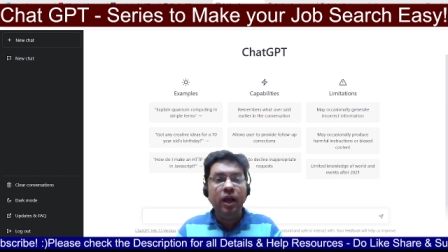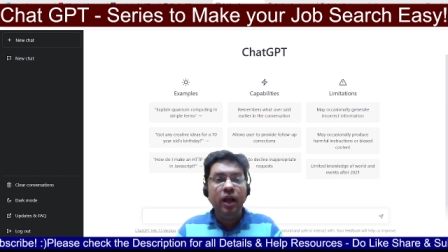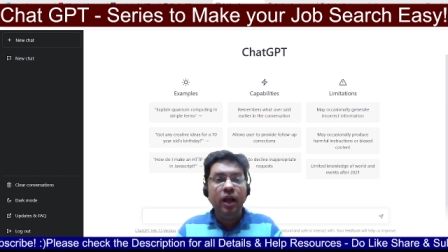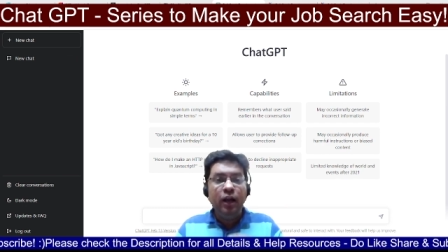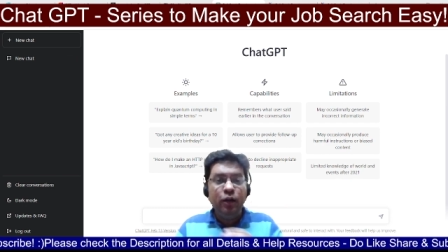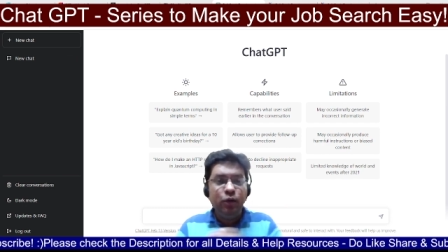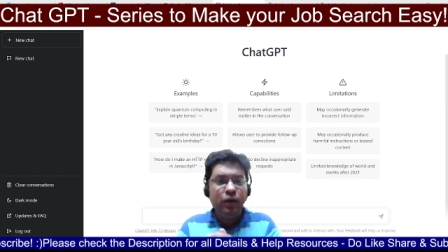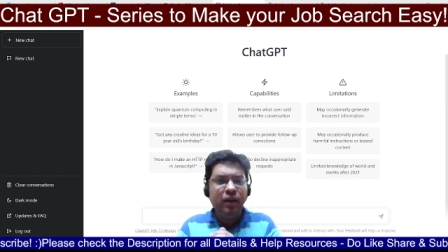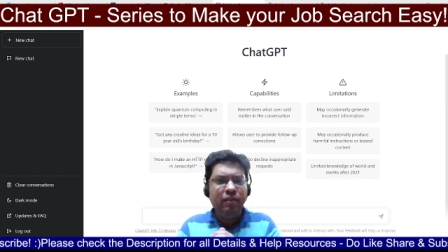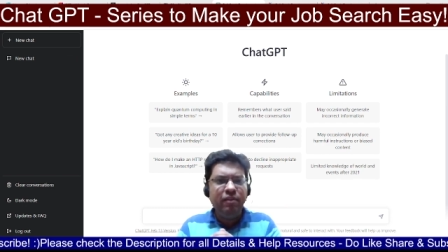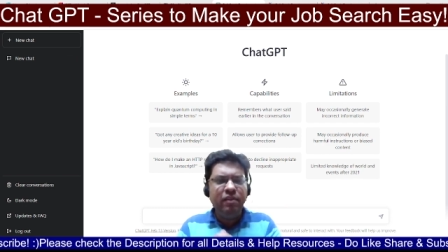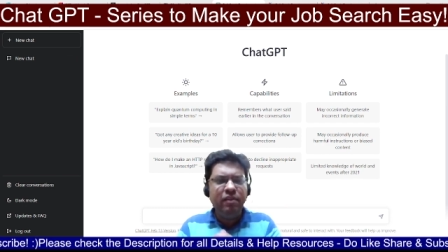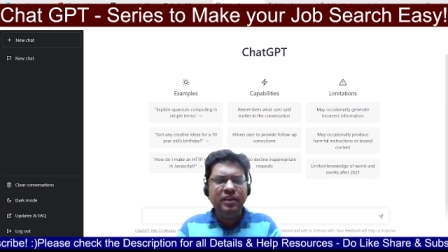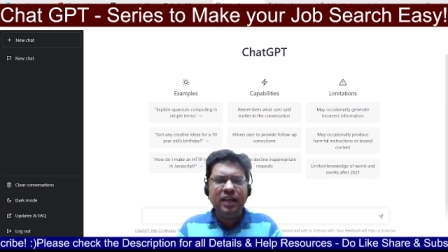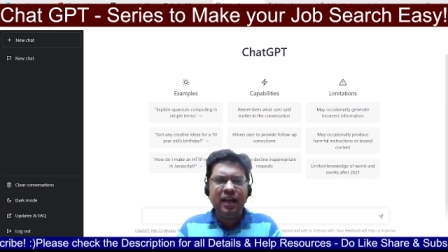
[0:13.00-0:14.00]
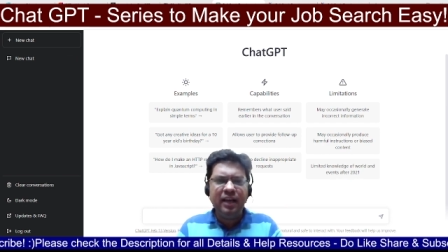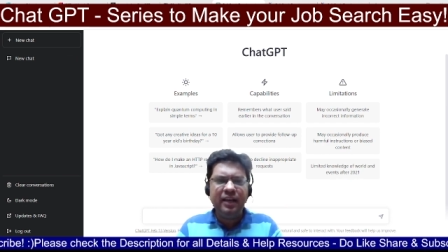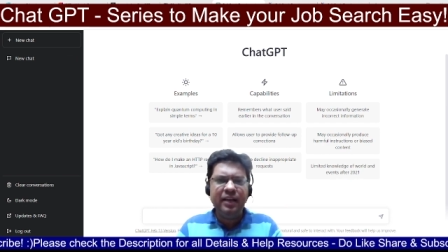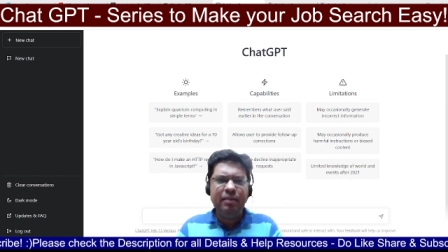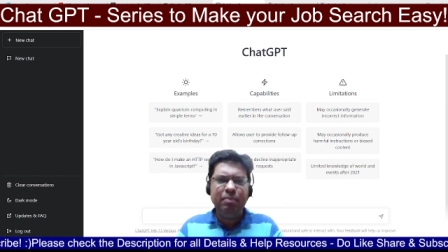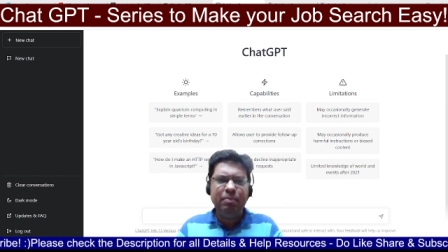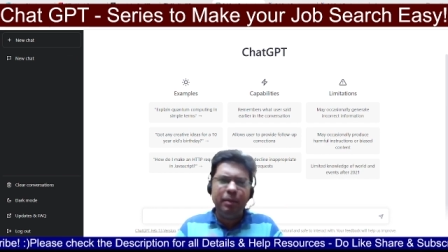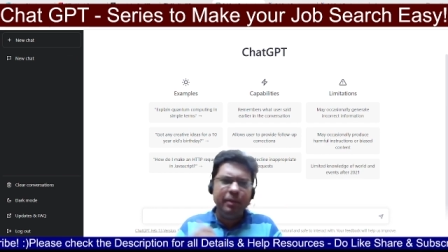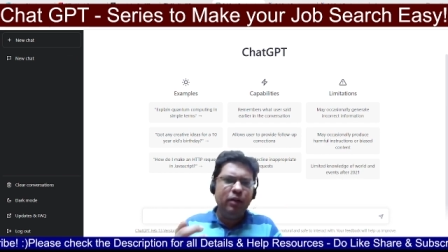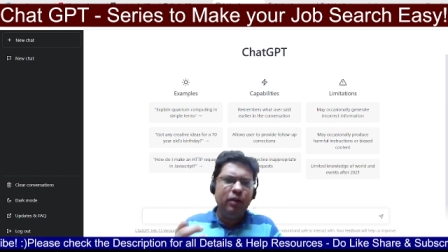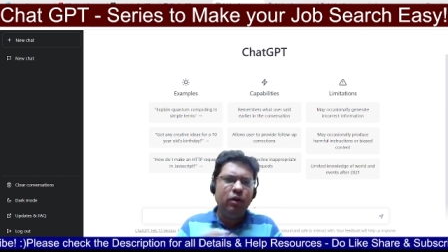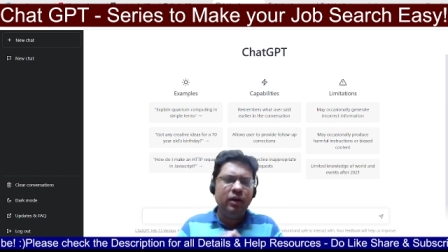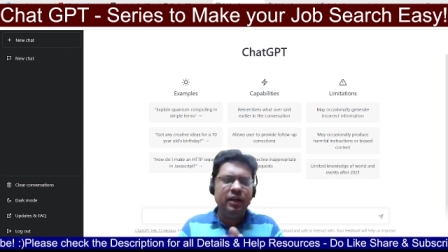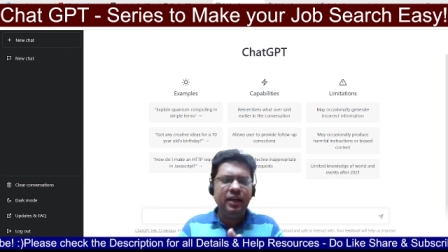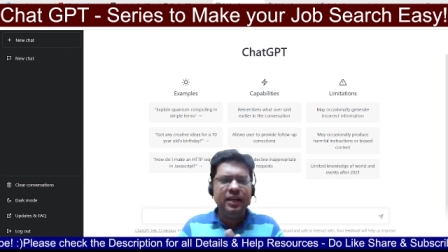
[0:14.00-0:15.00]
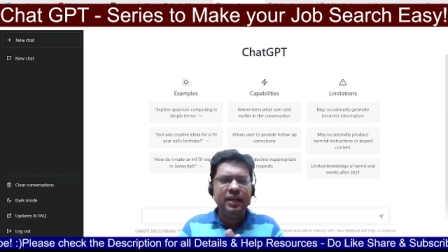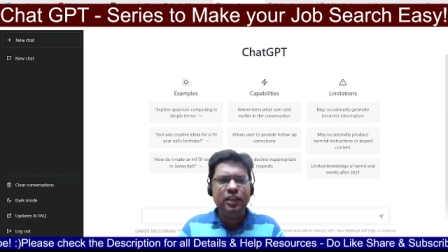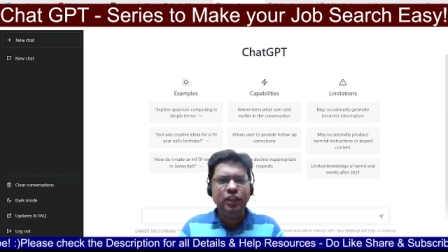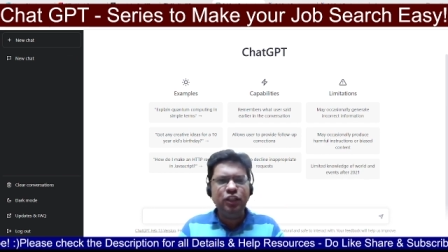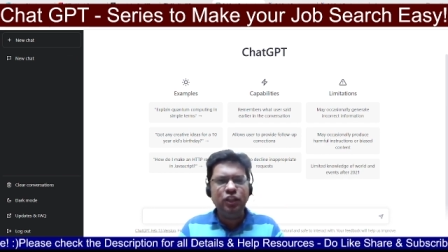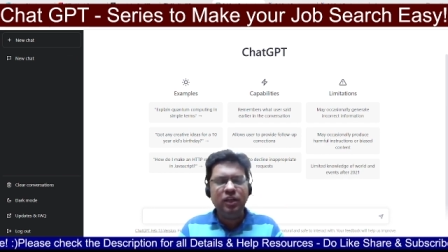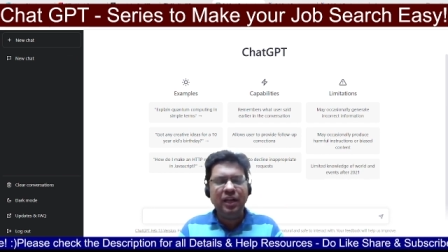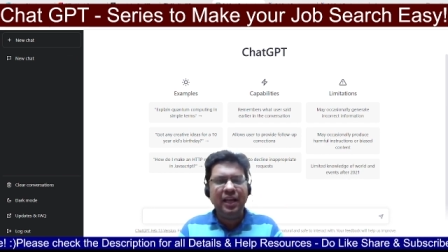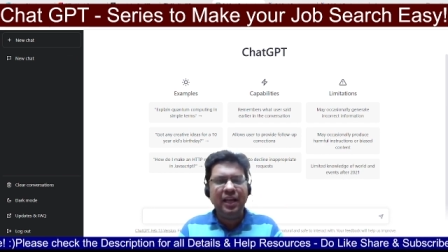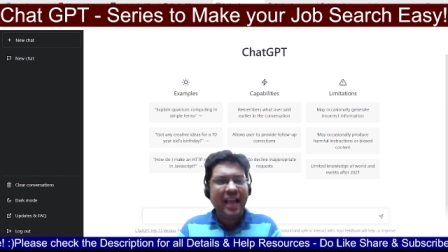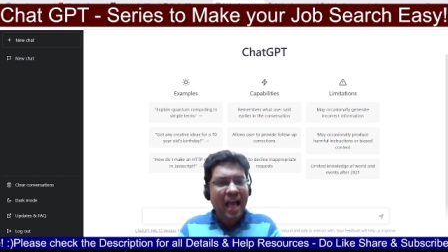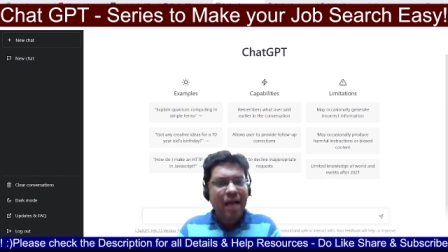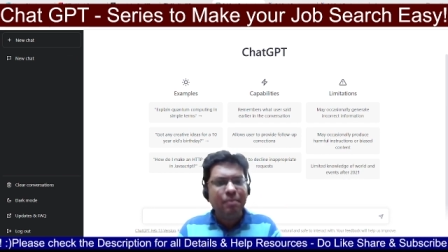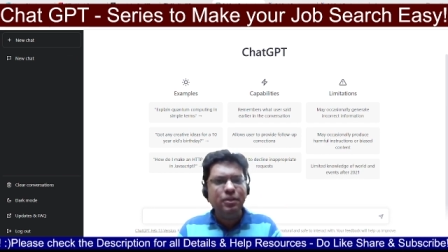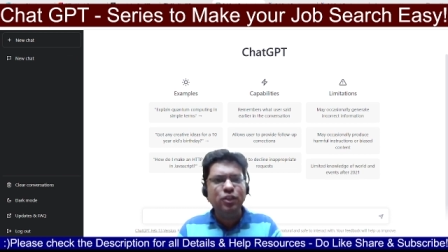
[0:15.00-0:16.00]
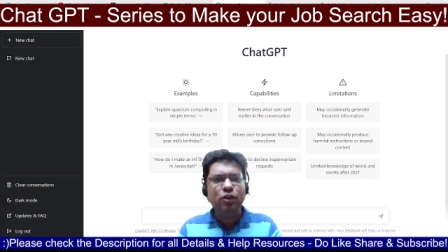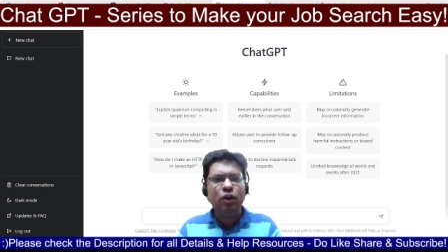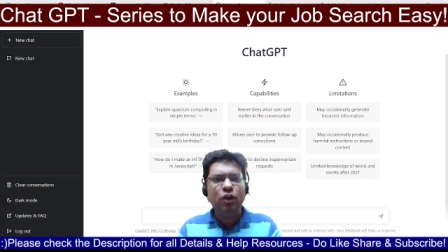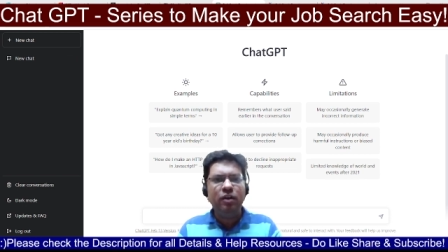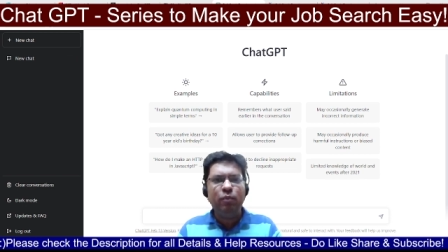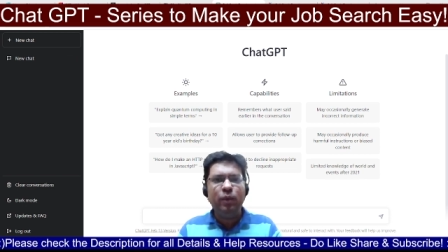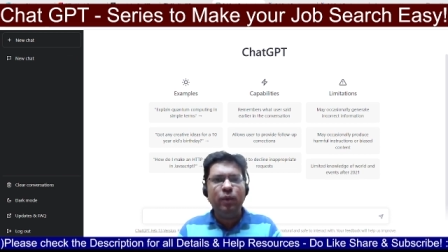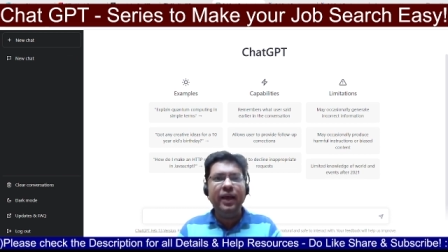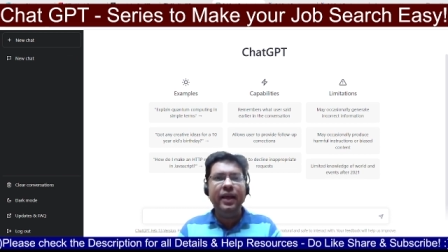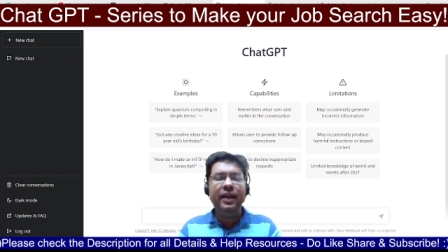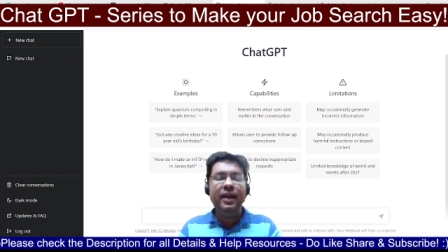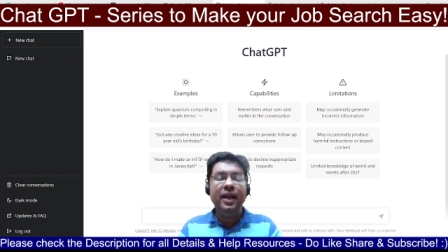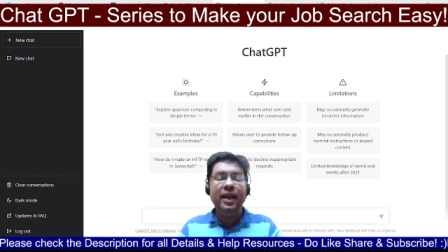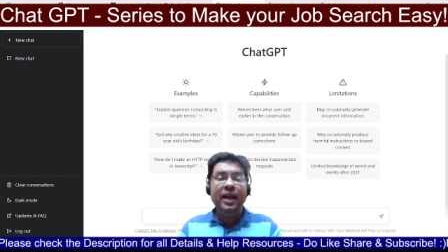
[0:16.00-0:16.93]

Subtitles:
Today we will target maybe an organization like Amazon where